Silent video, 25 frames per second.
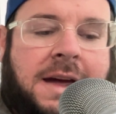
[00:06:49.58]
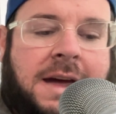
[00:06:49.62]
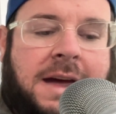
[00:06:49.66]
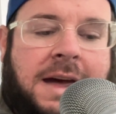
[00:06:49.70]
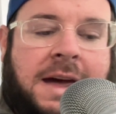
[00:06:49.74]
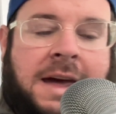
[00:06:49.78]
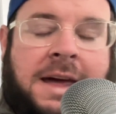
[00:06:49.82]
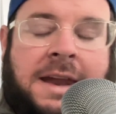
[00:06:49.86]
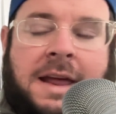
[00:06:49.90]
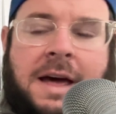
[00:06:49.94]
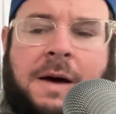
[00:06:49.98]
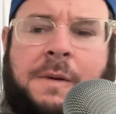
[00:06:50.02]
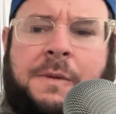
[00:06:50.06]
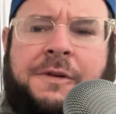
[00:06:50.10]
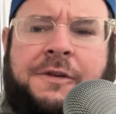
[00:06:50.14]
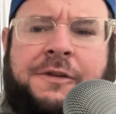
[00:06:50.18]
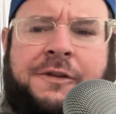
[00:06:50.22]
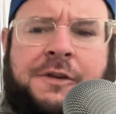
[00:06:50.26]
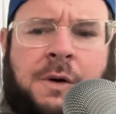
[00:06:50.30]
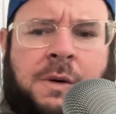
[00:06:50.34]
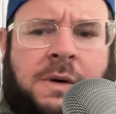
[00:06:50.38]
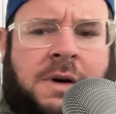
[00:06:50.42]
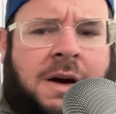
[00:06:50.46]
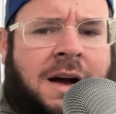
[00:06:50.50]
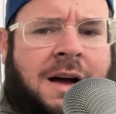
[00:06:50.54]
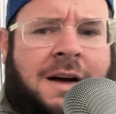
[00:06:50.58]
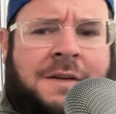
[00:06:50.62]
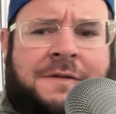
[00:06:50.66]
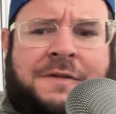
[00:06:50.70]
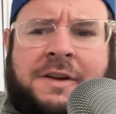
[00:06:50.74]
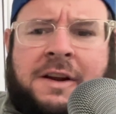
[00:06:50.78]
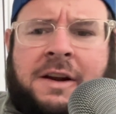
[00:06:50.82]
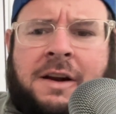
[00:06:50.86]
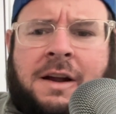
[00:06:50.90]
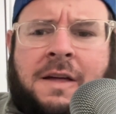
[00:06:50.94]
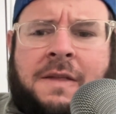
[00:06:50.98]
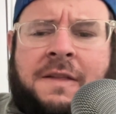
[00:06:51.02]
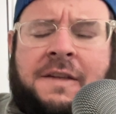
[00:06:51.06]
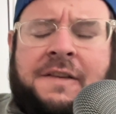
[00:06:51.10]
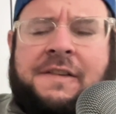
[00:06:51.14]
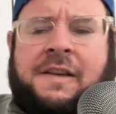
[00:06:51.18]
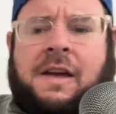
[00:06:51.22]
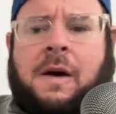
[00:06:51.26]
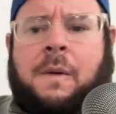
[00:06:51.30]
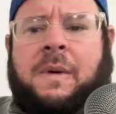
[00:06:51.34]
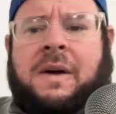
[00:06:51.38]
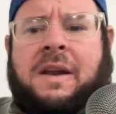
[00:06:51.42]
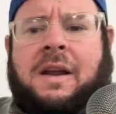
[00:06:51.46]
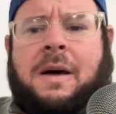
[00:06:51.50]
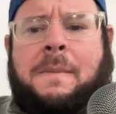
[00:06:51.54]
And I was so confident on this,
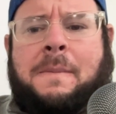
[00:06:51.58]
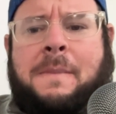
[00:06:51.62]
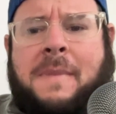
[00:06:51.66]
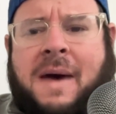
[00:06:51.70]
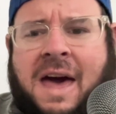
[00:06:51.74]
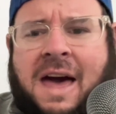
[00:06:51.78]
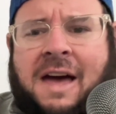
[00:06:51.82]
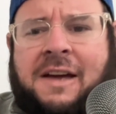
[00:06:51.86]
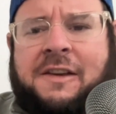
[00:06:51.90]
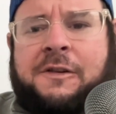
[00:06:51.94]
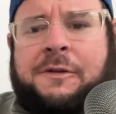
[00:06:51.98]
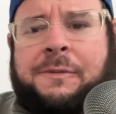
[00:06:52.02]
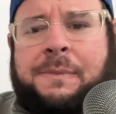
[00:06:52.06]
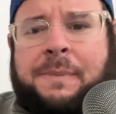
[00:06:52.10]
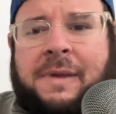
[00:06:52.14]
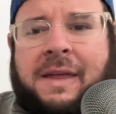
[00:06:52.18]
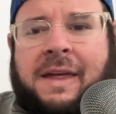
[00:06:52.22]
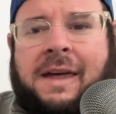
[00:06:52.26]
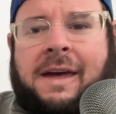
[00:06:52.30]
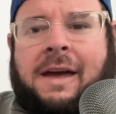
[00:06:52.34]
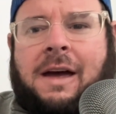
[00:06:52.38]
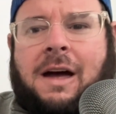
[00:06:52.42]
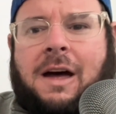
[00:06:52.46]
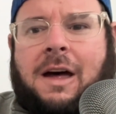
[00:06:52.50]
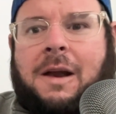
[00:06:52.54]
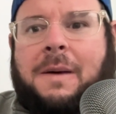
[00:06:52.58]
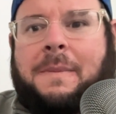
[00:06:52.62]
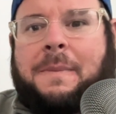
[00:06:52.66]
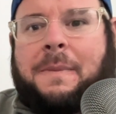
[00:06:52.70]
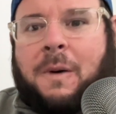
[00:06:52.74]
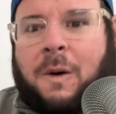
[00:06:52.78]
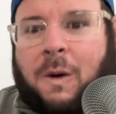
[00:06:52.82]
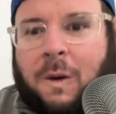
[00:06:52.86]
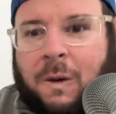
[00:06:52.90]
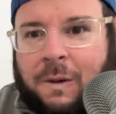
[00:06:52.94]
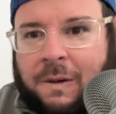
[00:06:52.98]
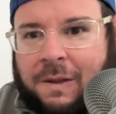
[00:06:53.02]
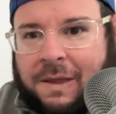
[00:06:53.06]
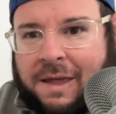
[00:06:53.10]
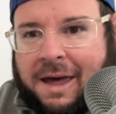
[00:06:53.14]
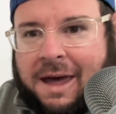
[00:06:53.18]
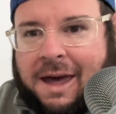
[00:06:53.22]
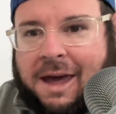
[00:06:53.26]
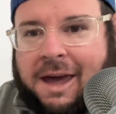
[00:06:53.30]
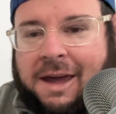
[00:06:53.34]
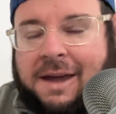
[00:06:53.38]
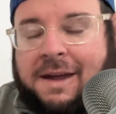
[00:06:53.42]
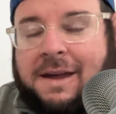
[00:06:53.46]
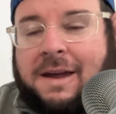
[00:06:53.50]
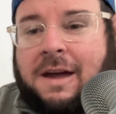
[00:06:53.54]
I went a max play on a
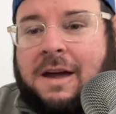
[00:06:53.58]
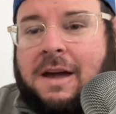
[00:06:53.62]
parlay.